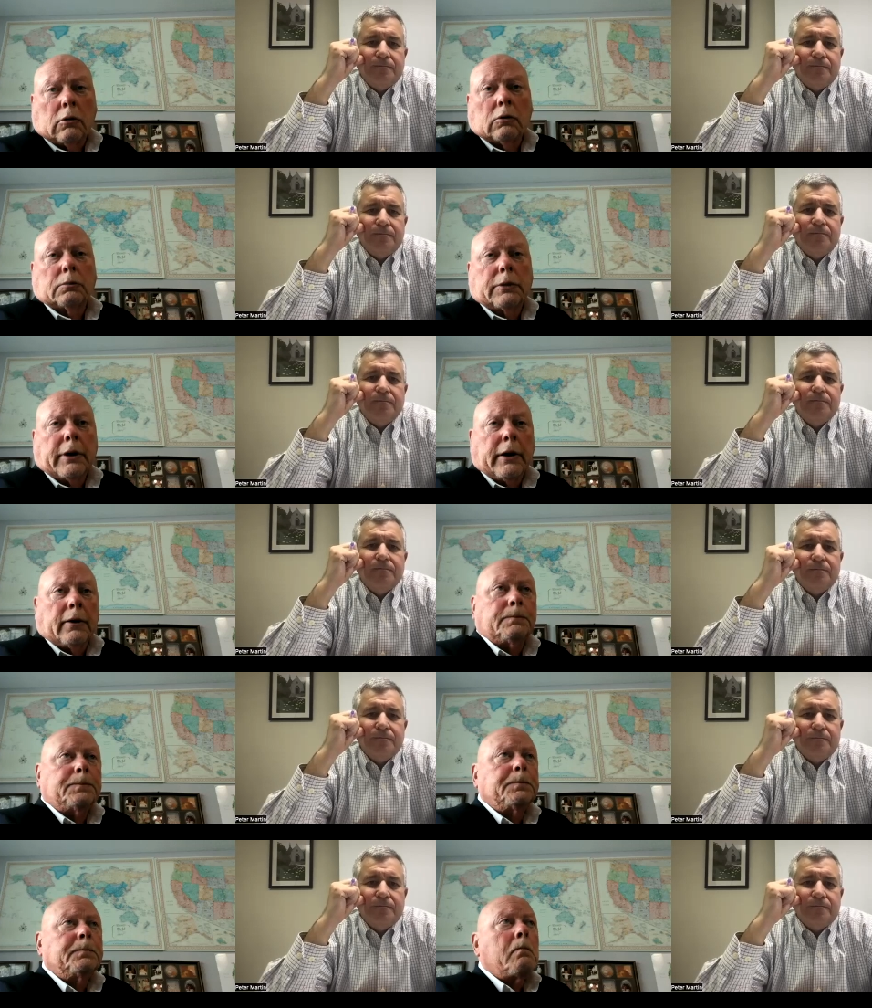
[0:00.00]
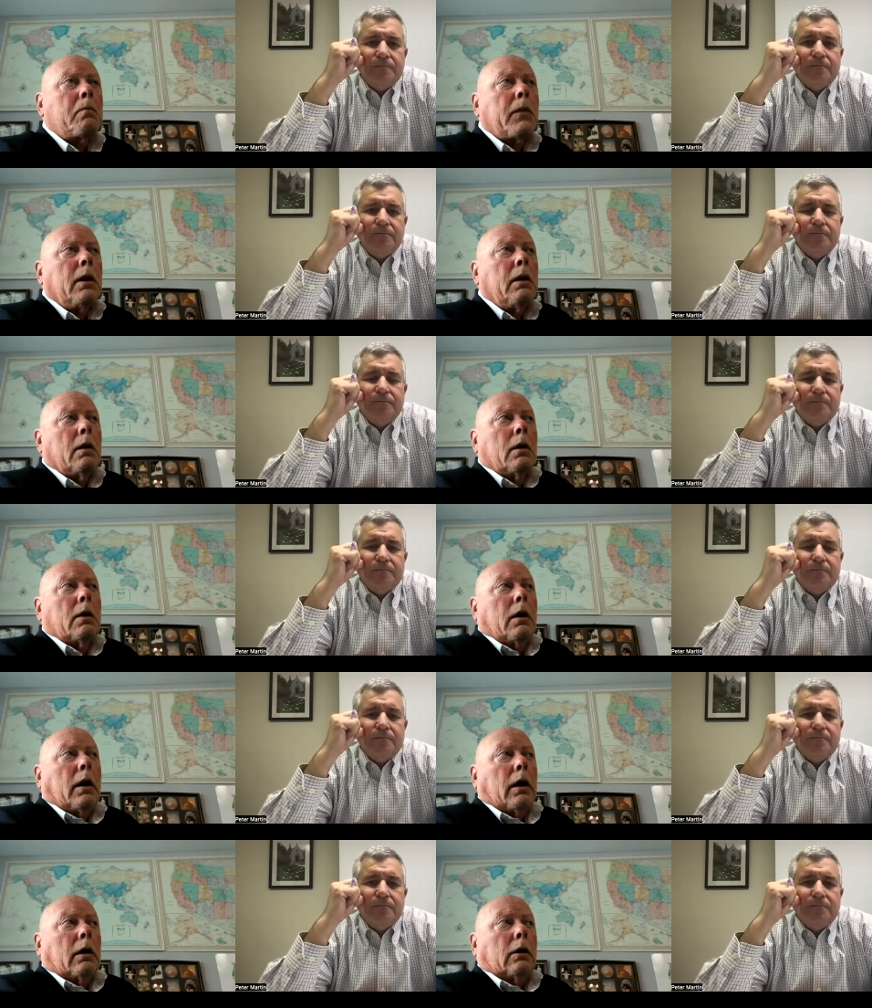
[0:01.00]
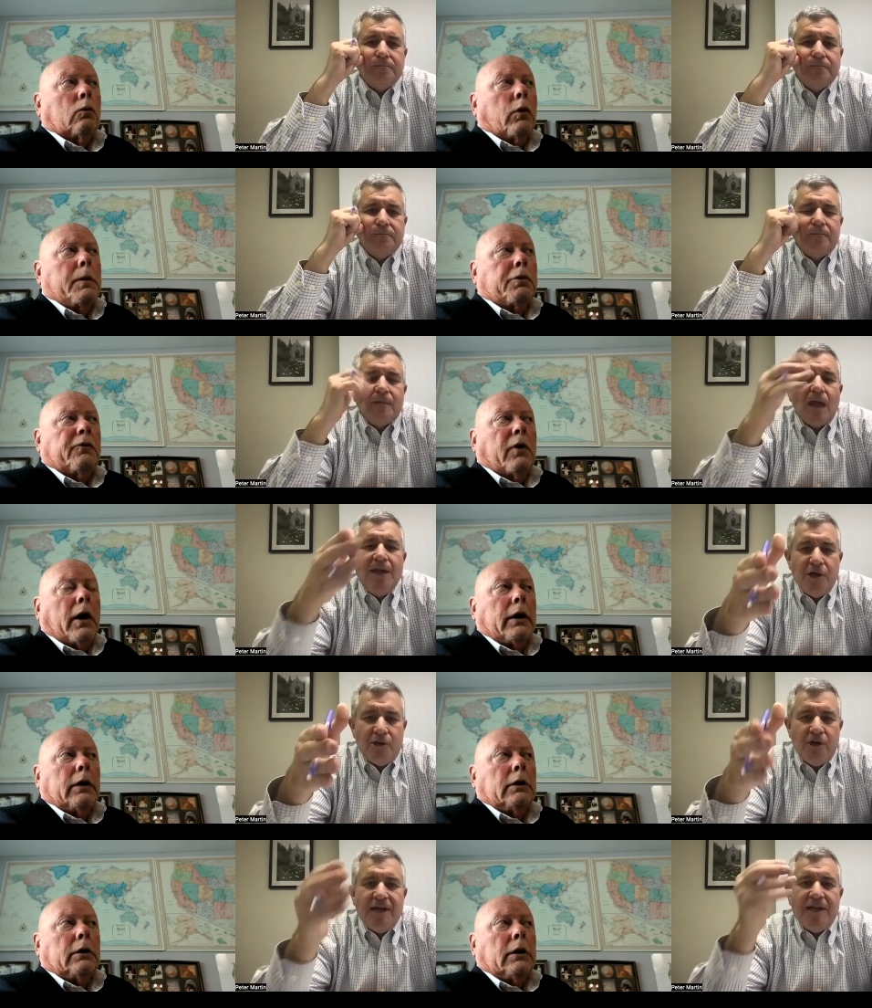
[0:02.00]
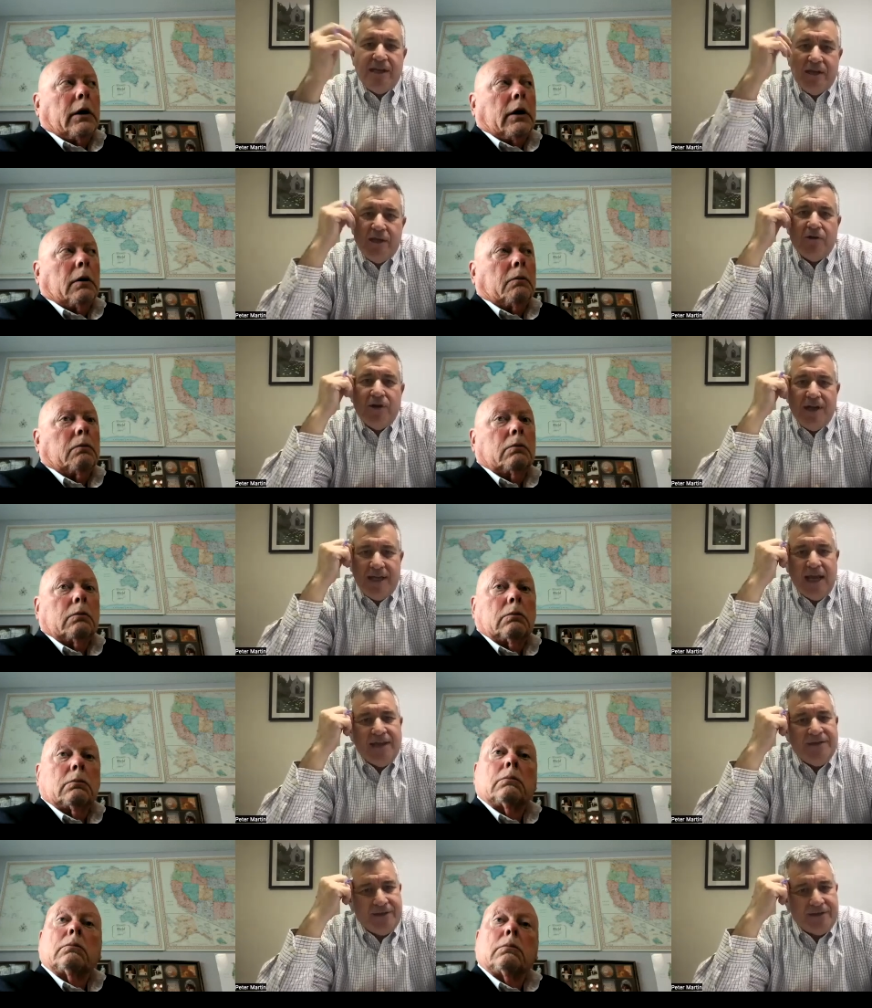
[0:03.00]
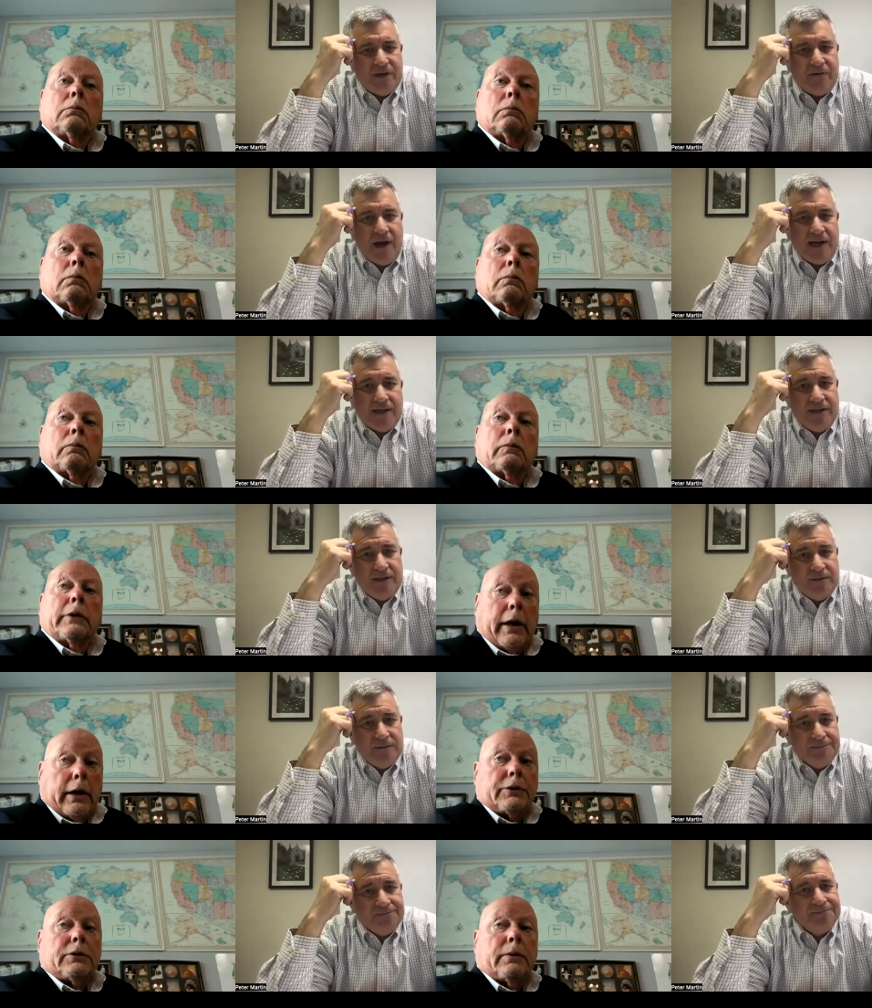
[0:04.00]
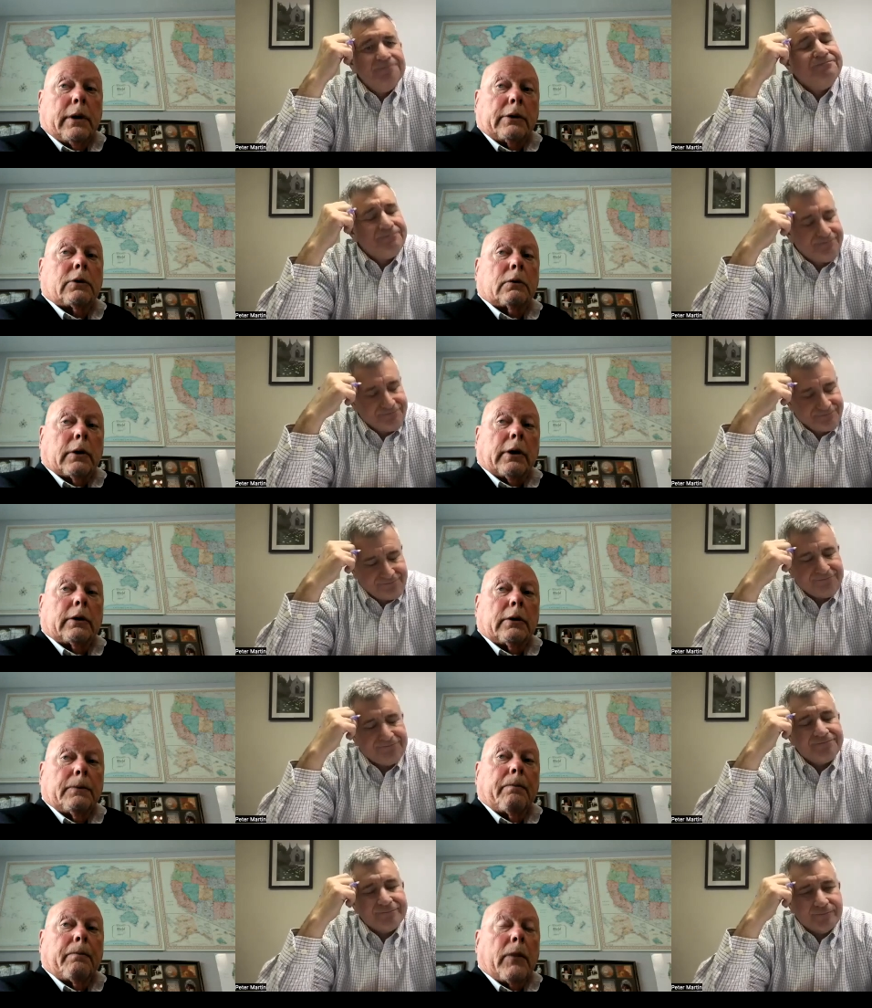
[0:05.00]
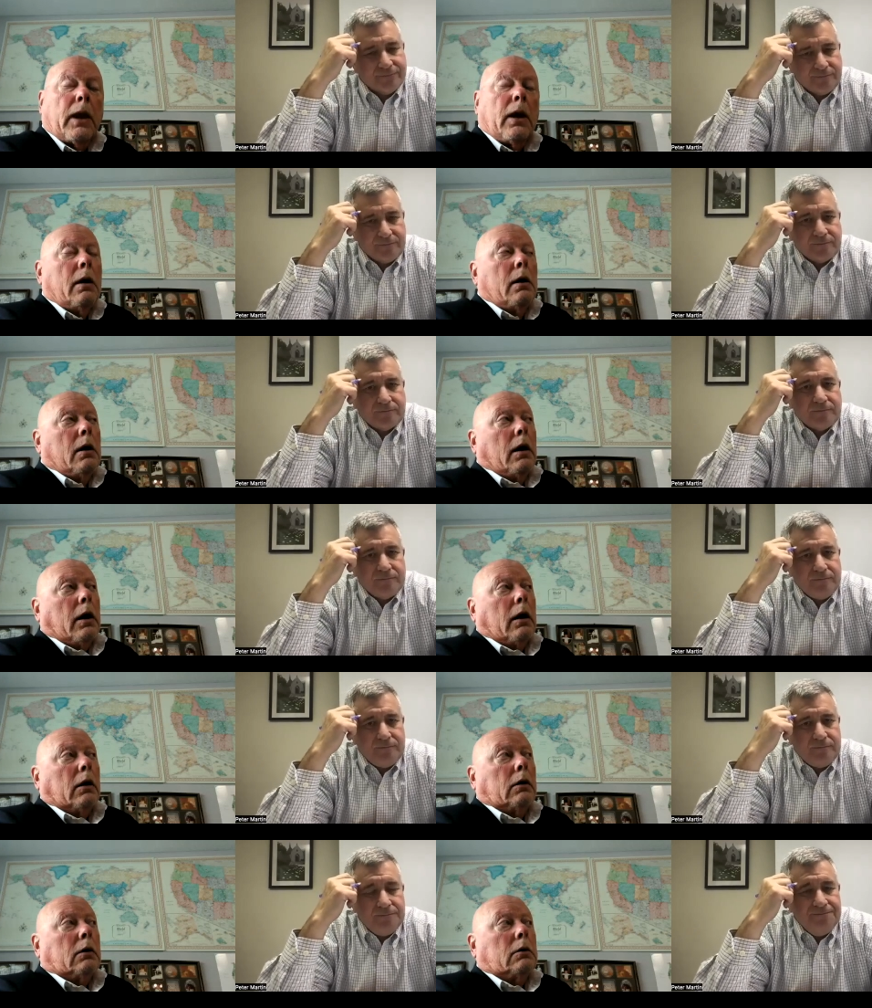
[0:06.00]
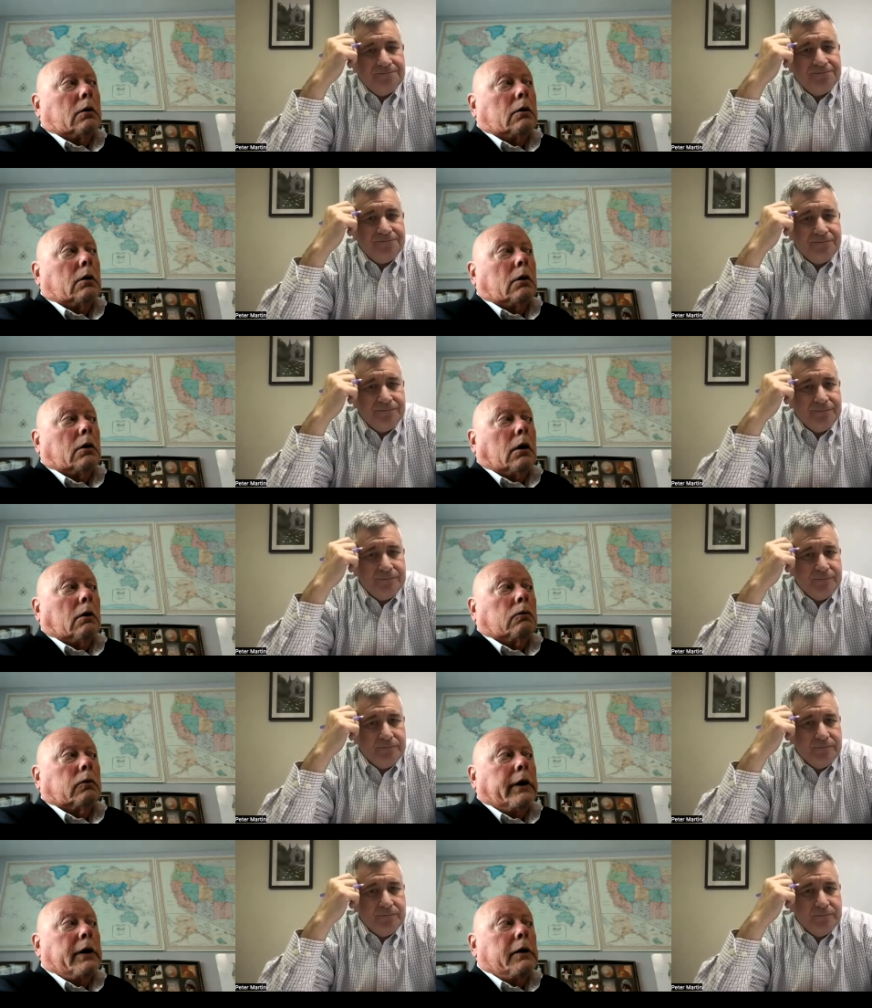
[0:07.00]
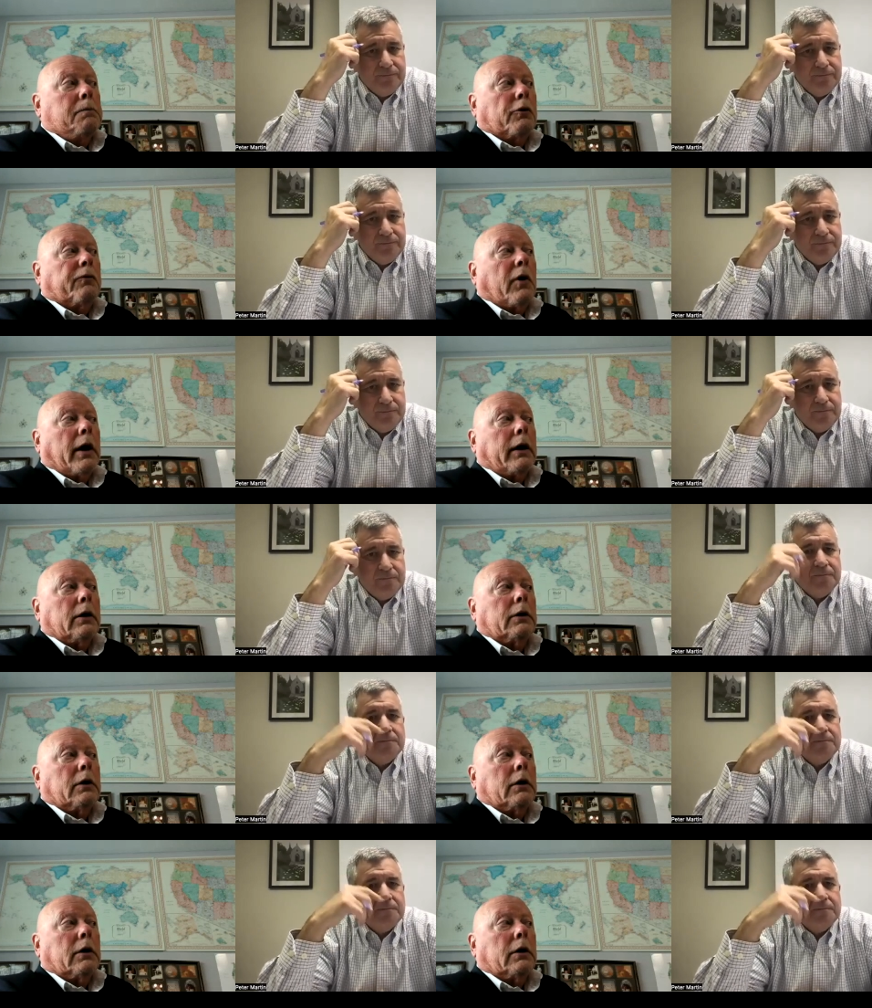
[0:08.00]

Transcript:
Speaker 1: hometown, and we provided. You're in
Speaker 2: you're in Kansas, correct?
Speaker 1: That's correct. And uh, we provided